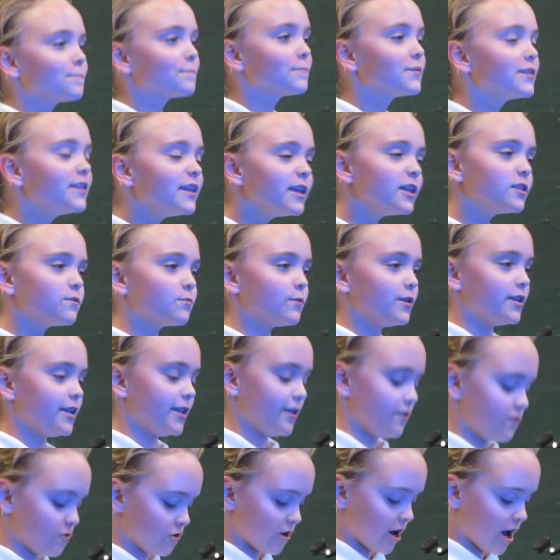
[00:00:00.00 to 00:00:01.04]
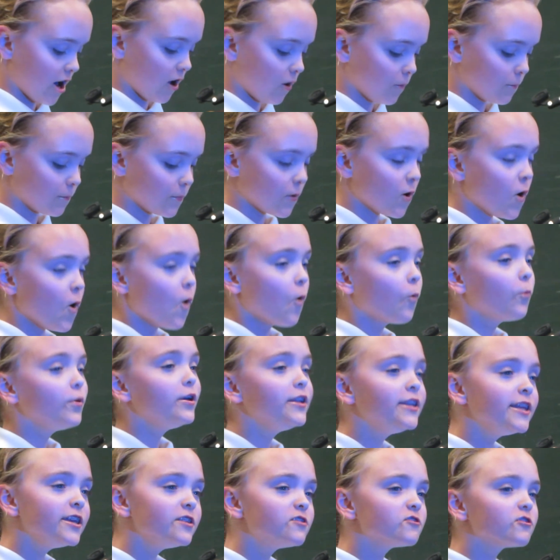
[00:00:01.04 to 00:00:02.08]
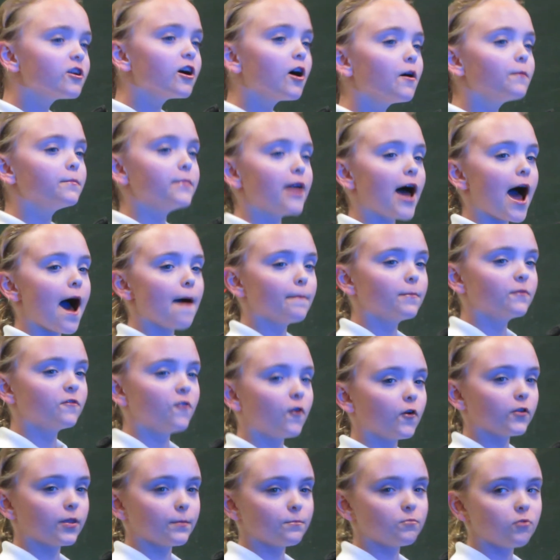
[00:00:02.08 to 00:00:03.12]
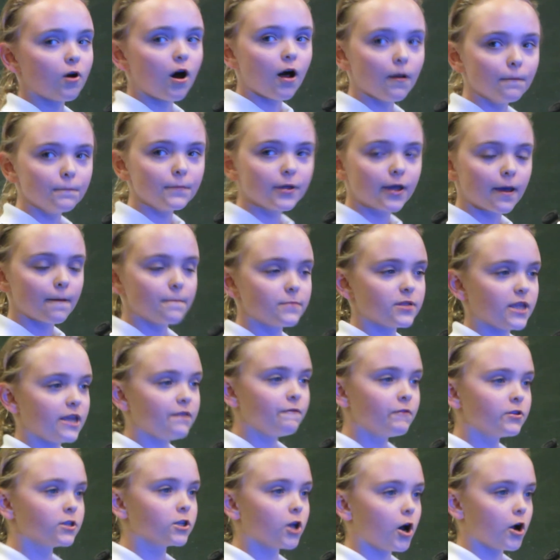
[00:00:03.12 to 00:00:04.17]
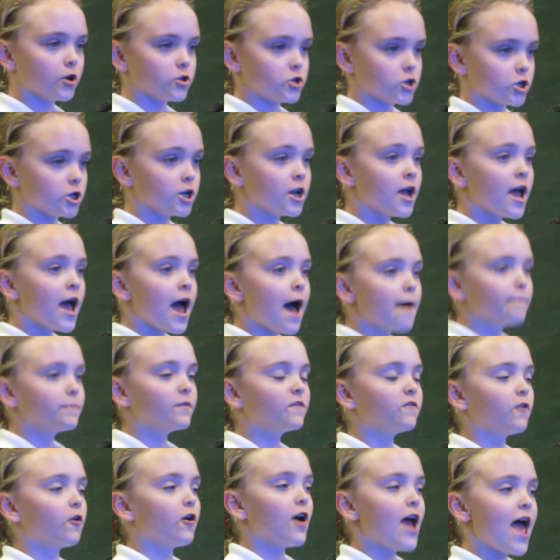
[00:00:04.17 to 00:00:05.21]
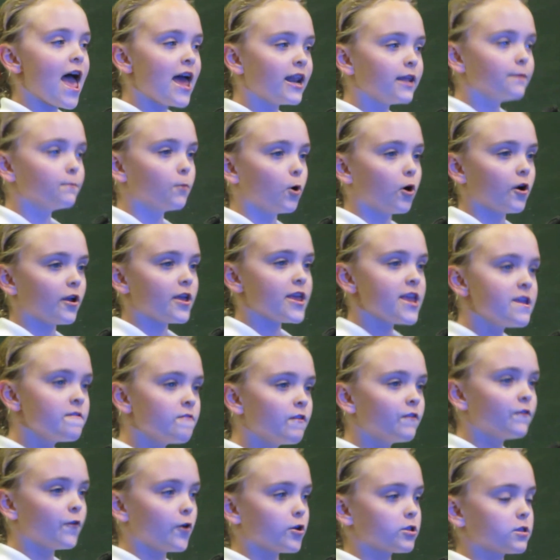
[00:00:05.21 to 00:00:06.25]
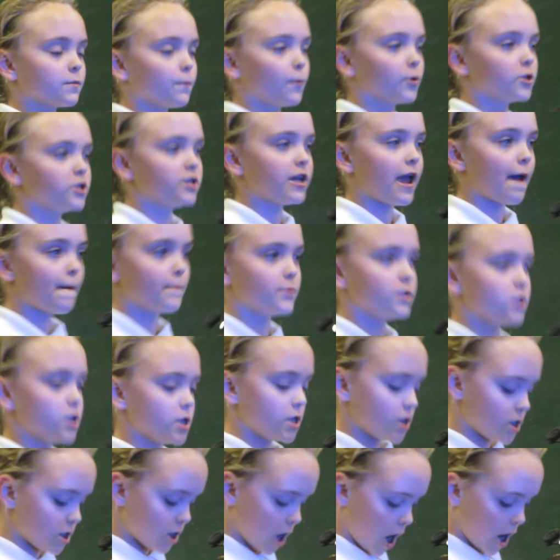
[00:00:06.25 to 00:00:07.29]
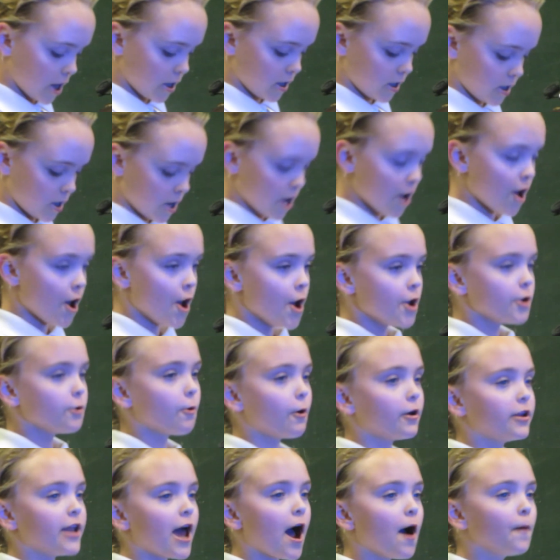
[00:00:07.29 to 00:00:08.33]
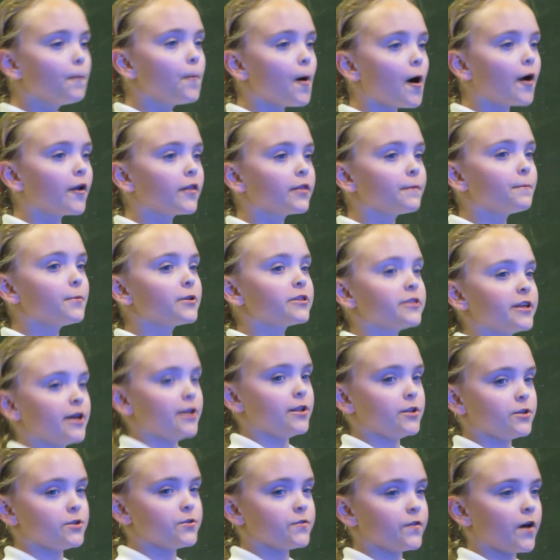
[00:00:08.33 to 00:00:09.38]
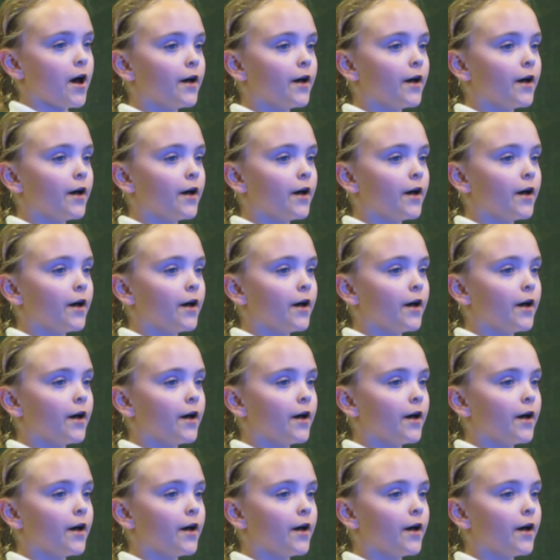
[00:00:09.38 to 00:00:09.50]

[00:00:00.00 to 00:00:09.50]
Please, we need your help. We need your help now before the problem becomes even larger and before any more irreversible damage is done. You are now part of the percentage that